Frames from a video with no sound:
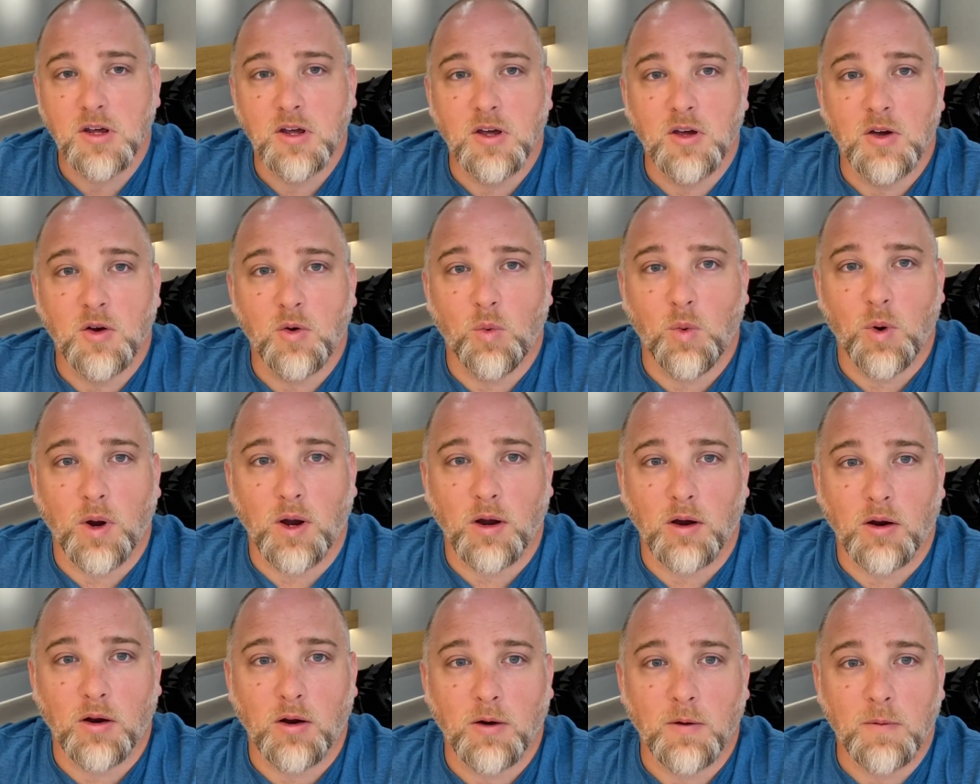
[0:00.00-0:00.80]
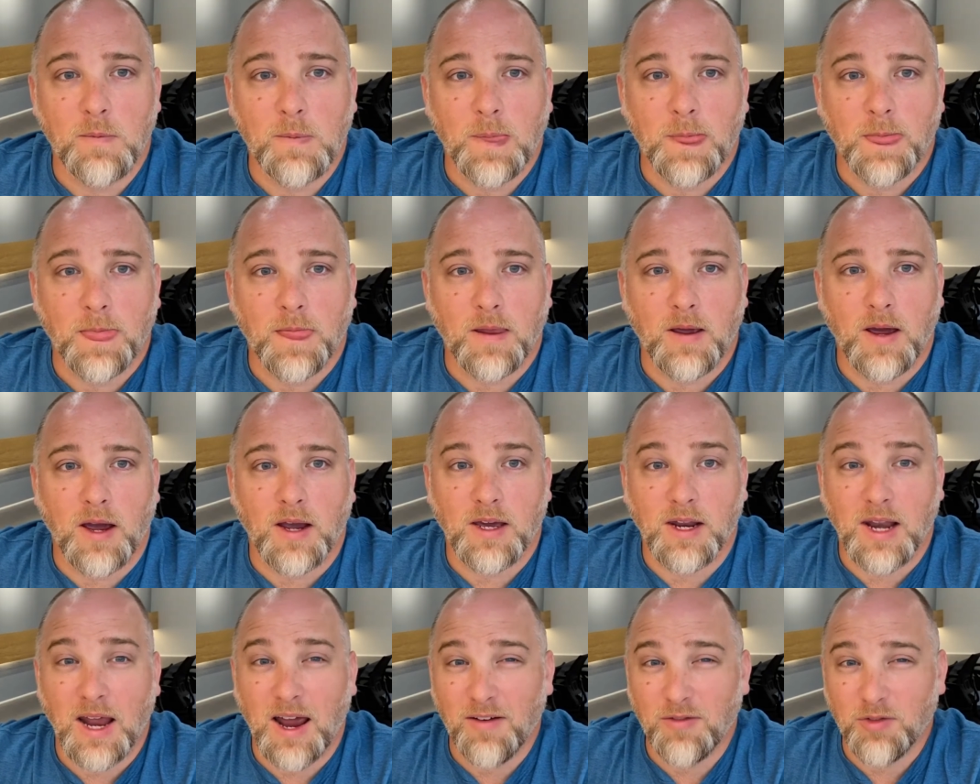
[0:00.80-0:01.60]
where I
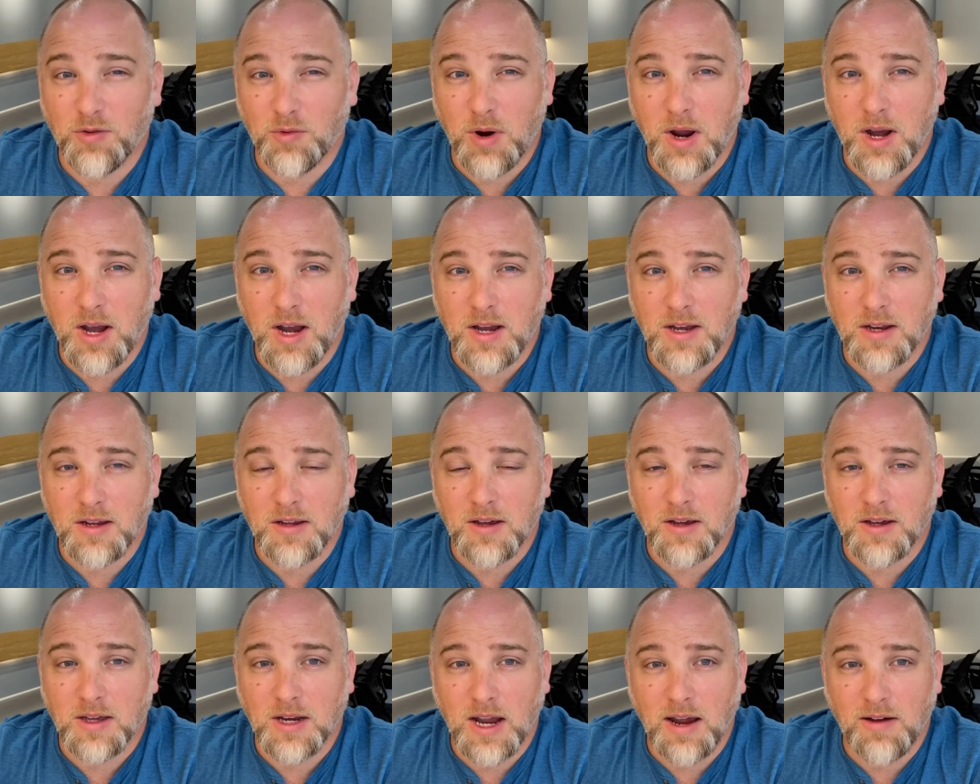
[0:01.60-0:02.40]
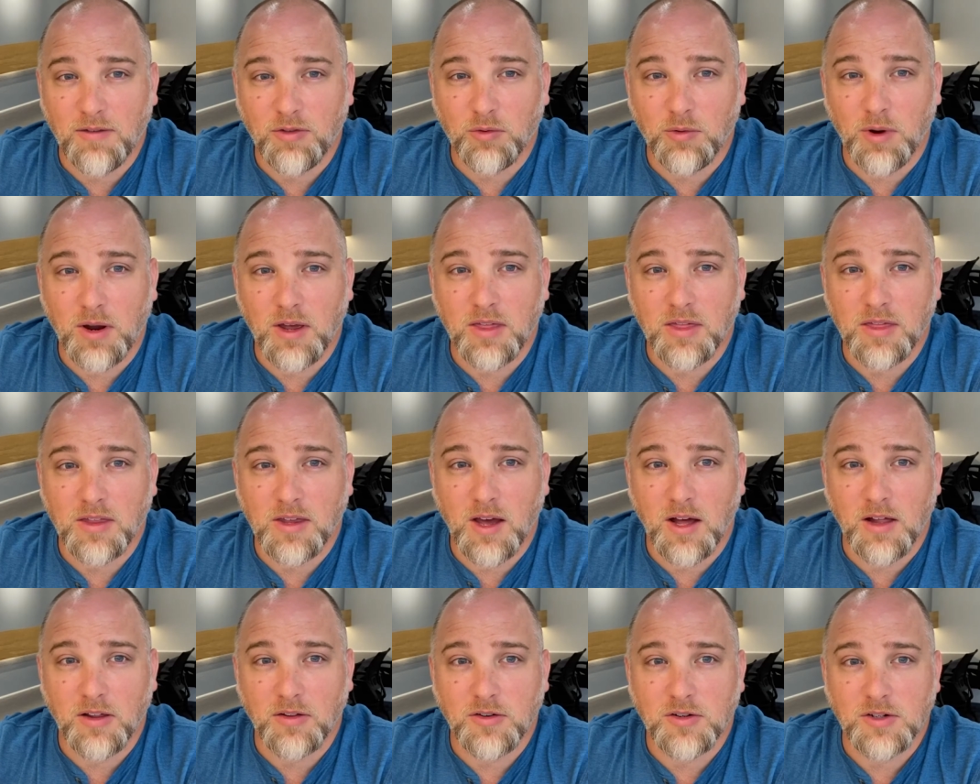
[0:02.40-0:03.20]
could have the right idea, I could have the right
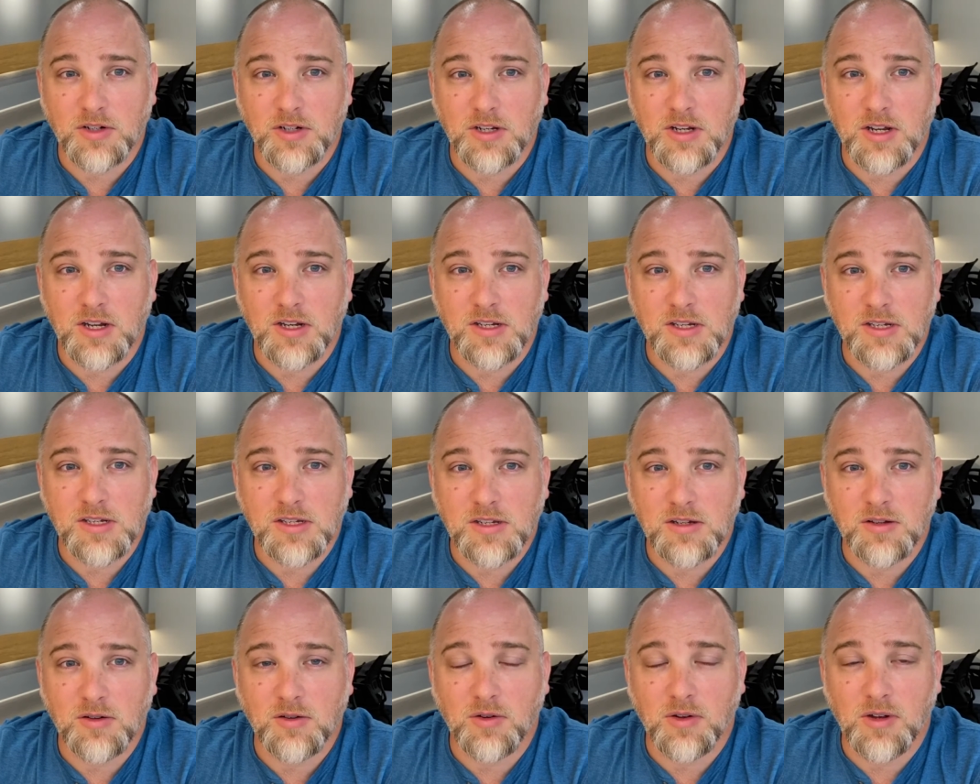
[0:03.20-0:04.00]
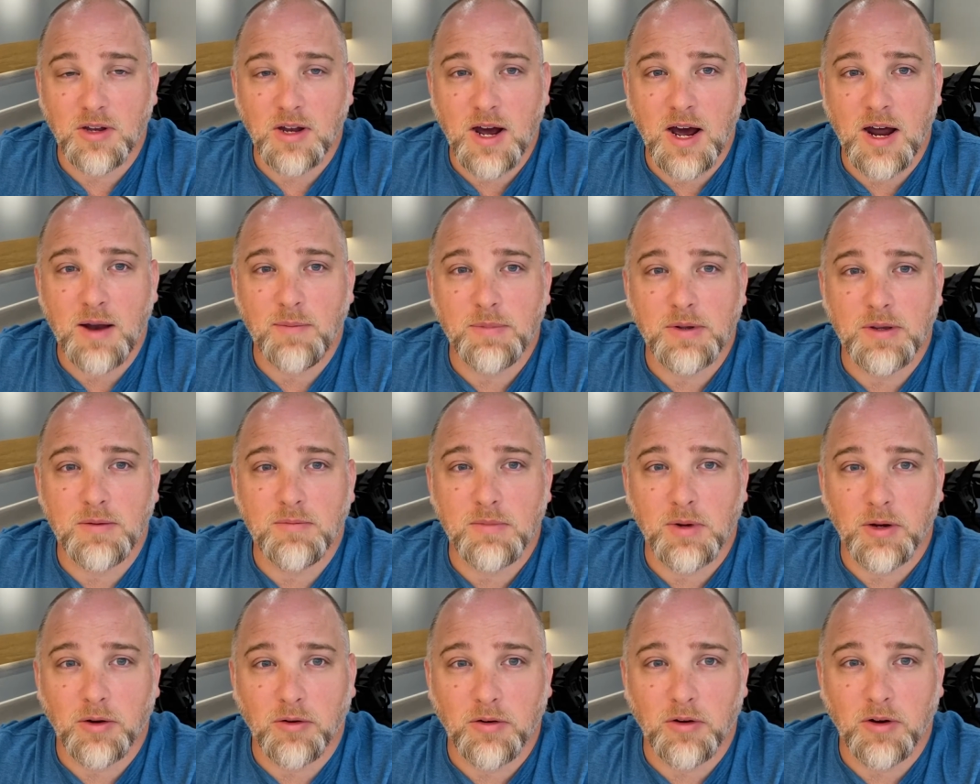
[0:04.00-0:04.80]
theology, and still not be
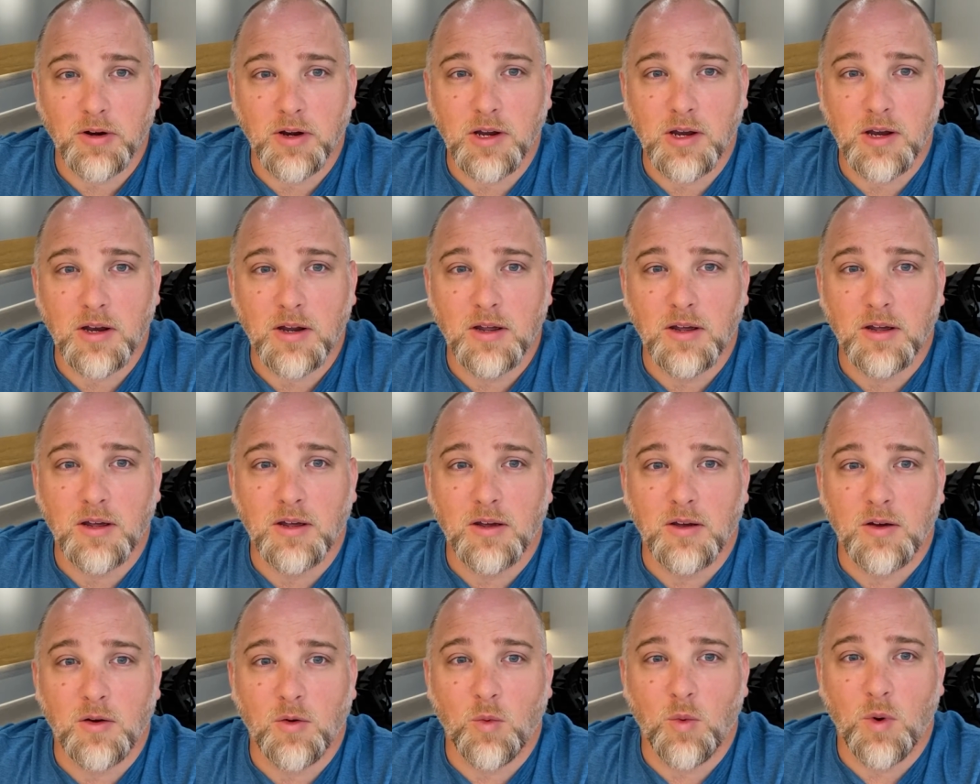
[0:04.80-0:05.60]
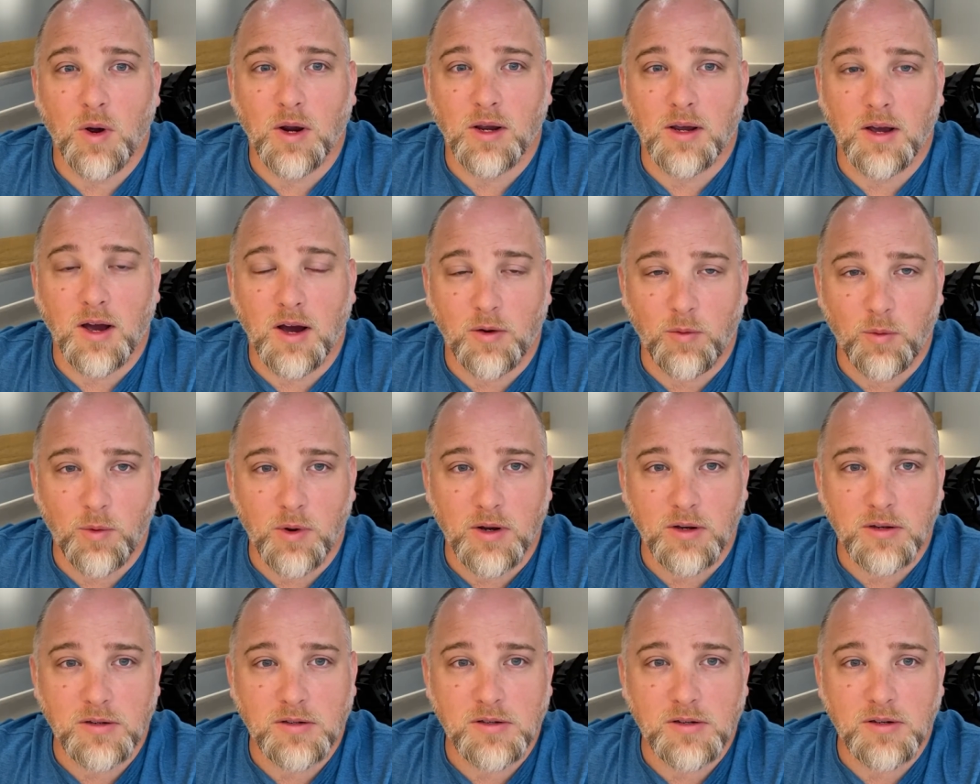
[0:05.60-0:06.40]
mirroring what God
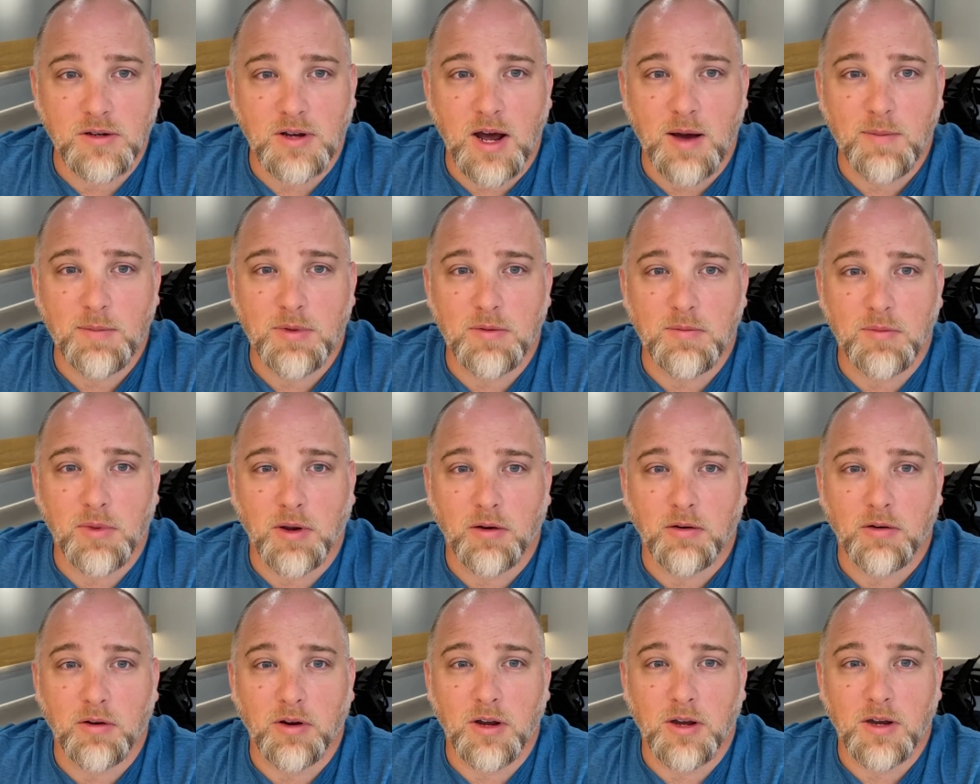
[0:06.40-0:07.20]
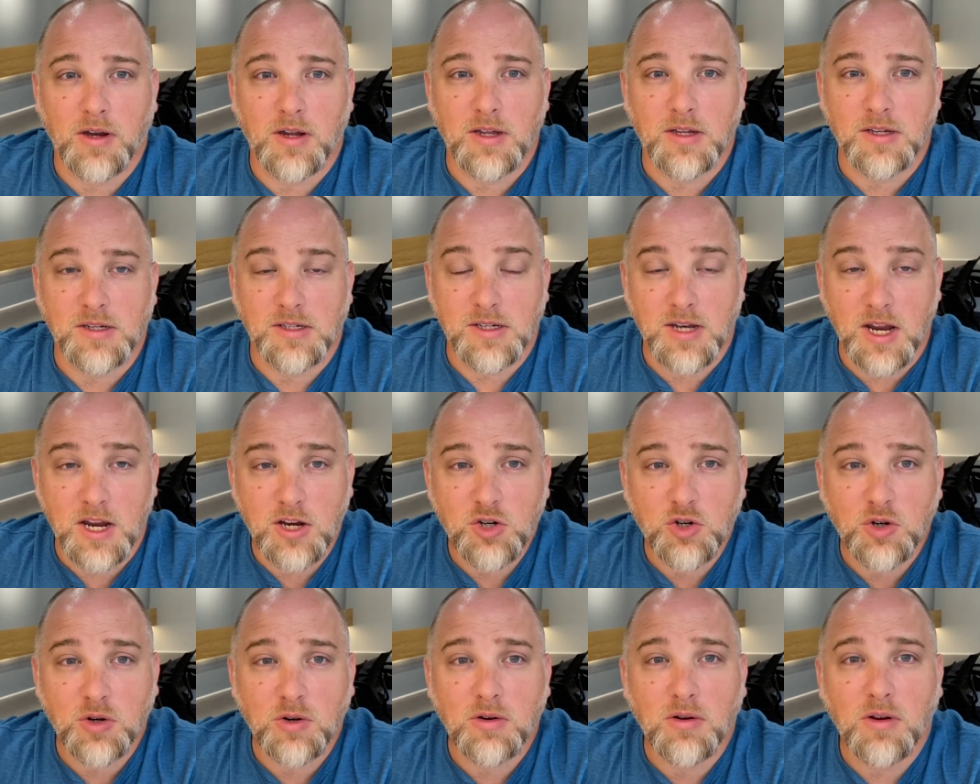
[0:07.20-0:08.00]
wants, not be mirroring his
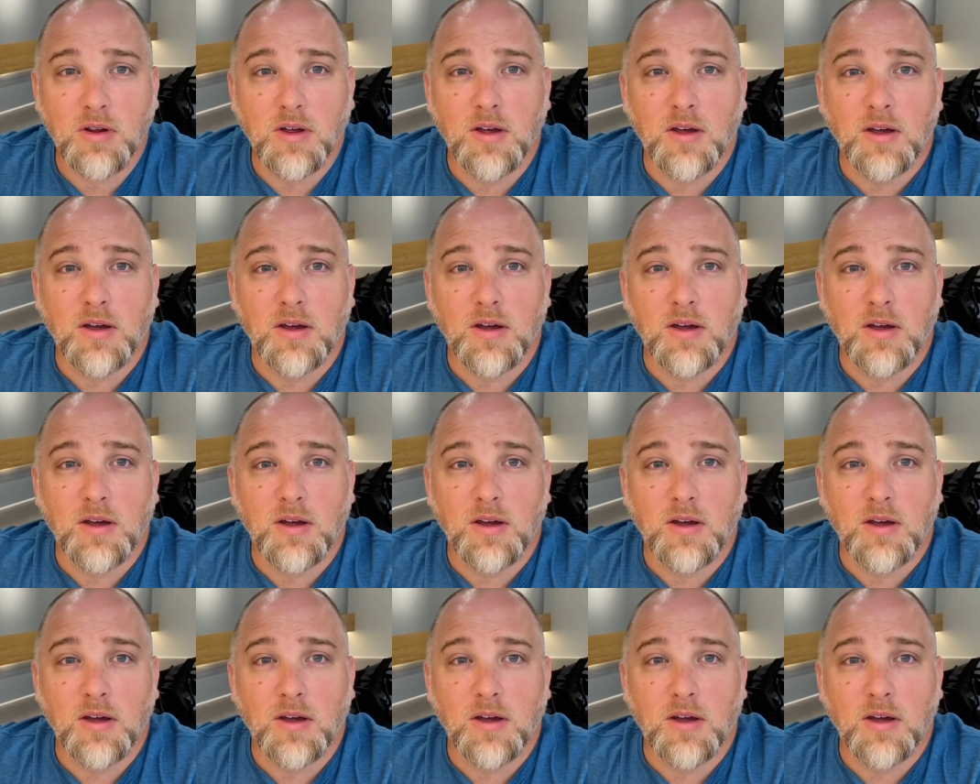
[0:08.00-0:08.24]
nature,